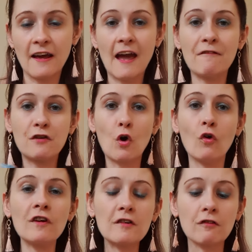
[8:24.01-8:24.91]
if
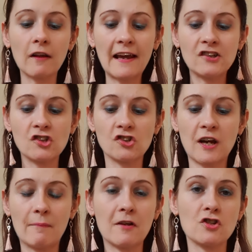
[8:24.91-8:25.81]
you're in a
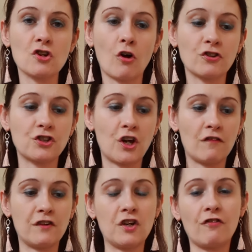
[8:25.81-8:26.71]
relationship that's not
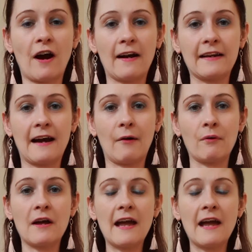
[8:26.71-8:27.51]
serving you right now,